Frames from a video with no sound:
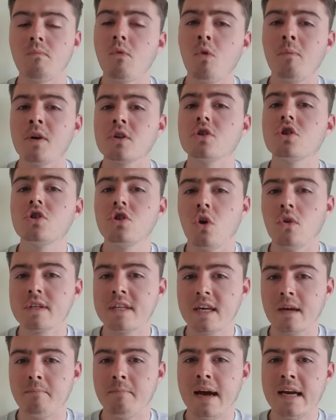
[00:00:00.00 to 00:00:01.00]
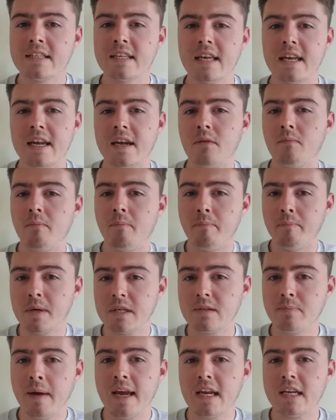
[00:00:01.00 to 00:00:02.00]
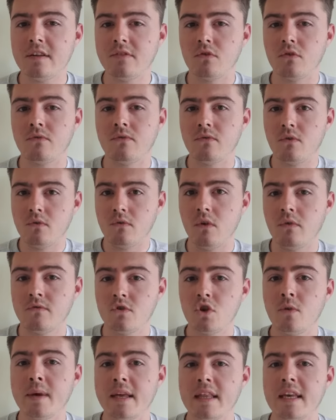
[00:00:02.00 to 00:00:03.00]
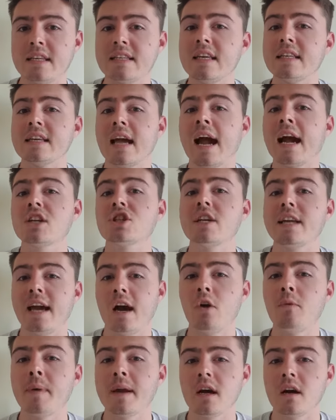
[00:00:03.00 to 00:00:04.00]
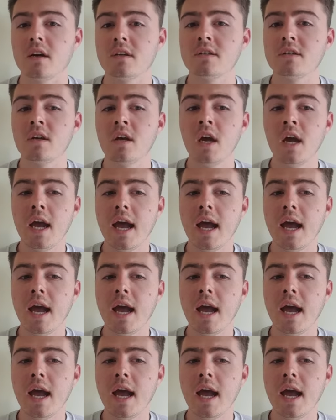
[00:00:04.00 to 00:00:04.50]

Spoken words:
almost toxic masculine perspective of doing this is actually helping us,